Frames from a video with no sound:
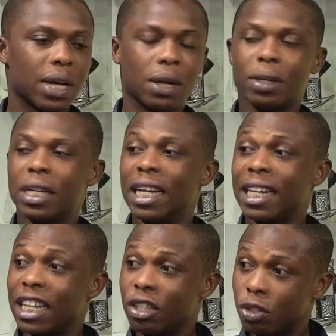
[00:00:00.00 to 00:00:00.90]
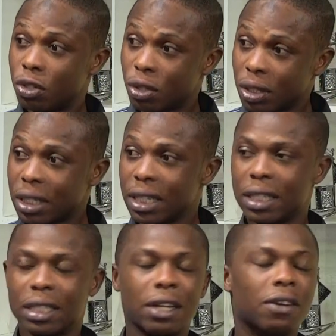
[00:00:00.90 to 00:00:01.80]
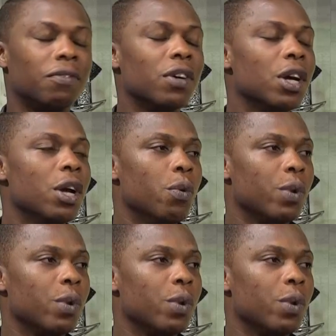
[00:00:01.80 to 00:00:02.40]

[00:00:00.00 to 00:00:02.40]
We are looking at the uterus itself.